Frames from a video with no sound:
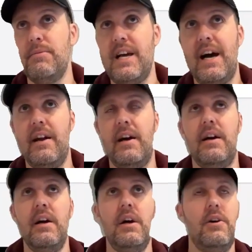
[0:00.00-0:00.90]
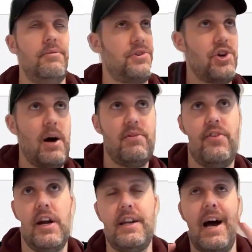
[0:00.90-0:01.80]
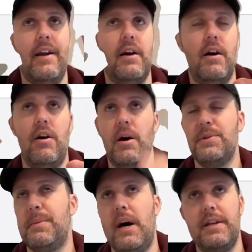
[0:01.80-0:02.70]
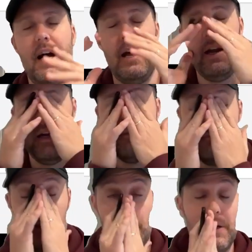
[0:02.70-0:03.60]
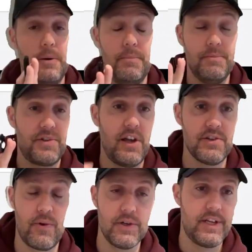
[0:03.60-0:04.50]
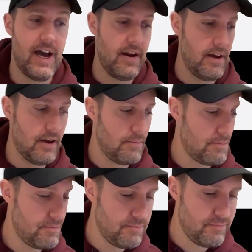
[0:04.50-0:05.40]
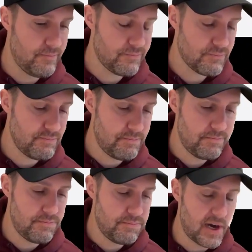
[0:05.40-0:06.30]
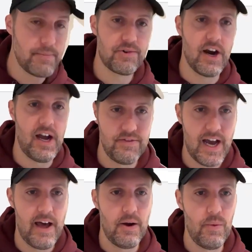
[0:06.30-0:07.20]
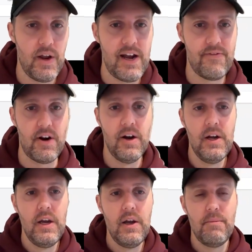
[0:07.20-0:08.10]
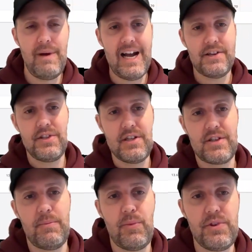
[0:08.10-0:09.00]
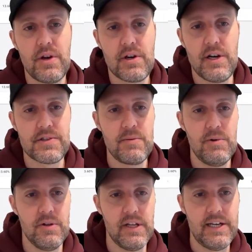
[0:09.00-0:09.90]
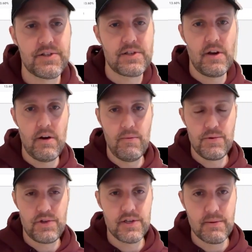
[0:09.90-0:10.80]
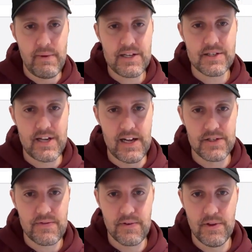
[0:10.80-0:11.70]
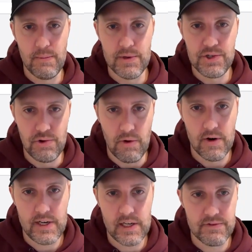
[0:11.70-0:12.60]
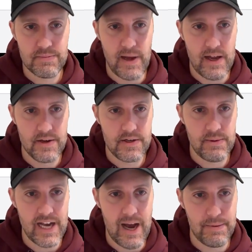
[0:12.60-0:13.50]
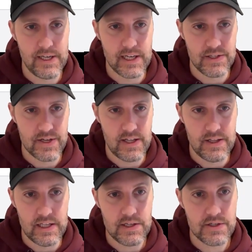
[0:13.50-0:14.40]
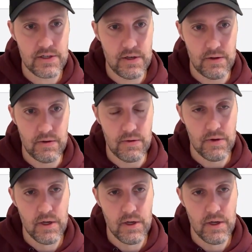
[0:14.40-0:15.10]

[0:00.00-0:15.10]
data, Shopify data, HubSpot data, Salesforce data, Pipedrive data, whatever. Match this up with your customer list. Does it make sense for the majority of spend to be happening inside these two